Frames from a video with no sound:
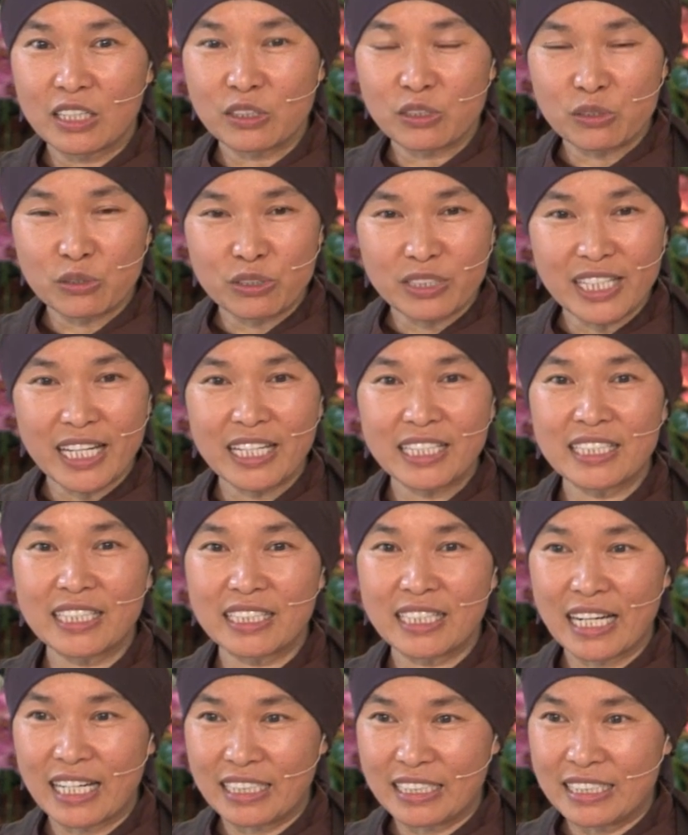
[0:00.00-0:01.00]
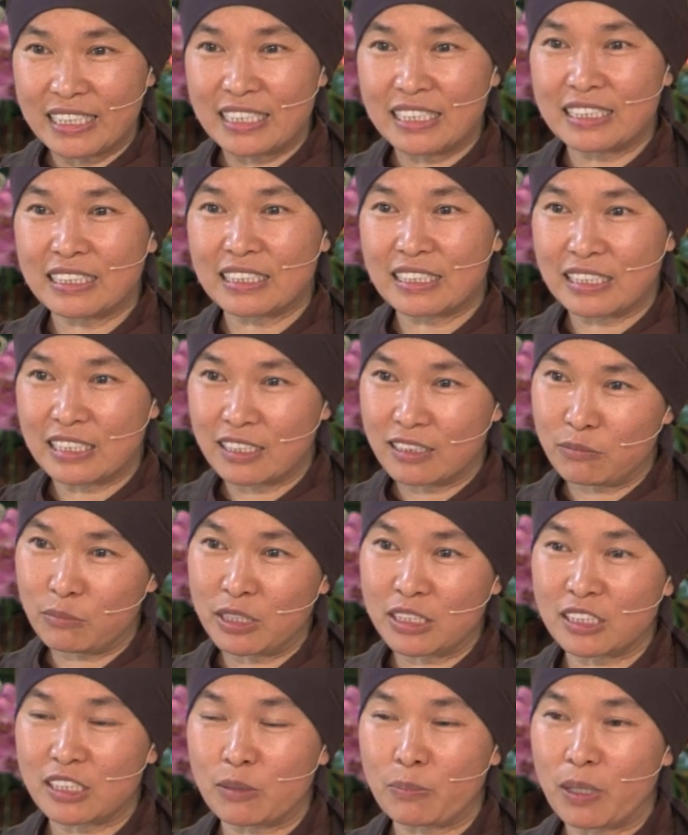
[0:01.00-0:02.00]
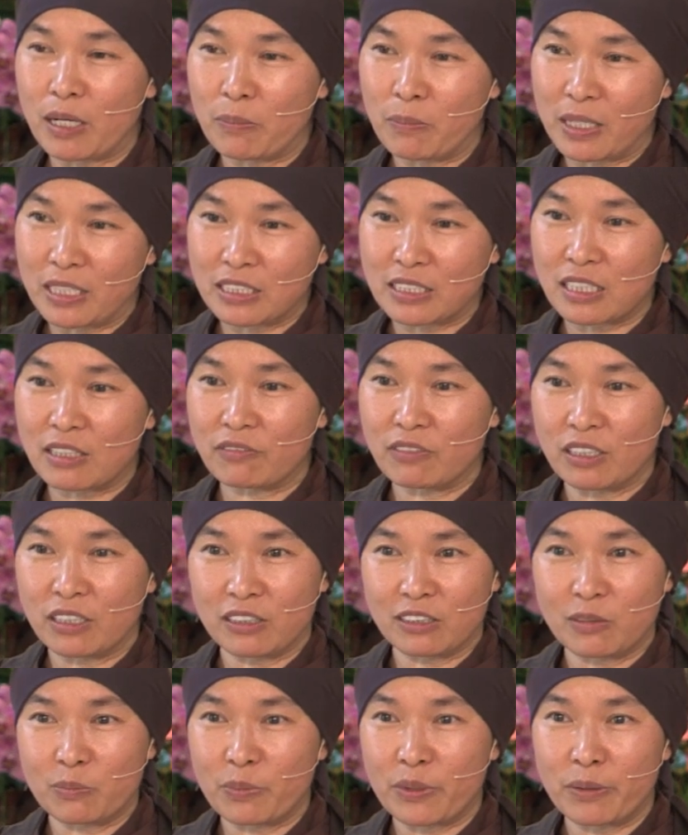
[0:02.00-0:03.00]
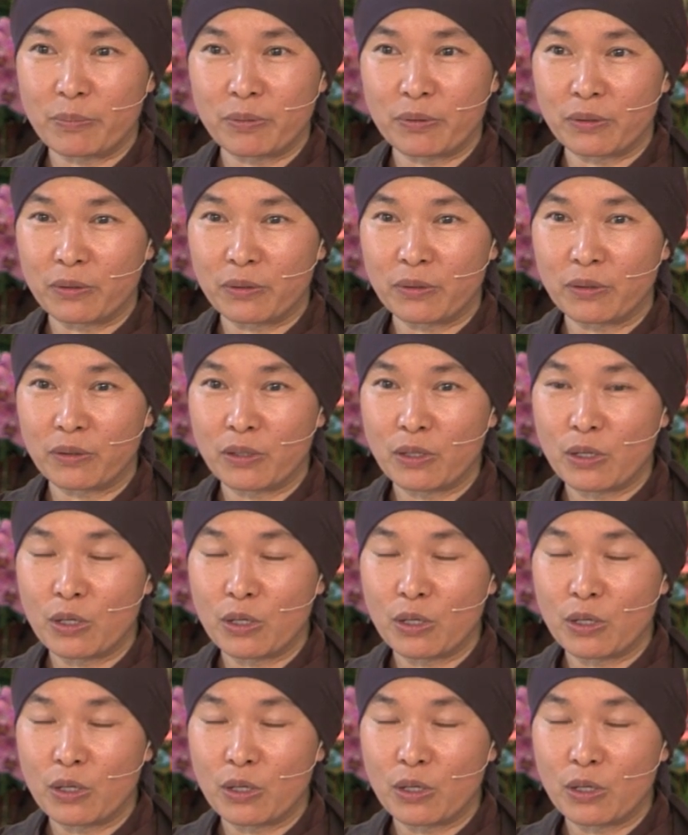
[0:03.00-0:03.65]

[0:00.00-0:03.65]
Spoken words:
creating ideas and image about myself and other people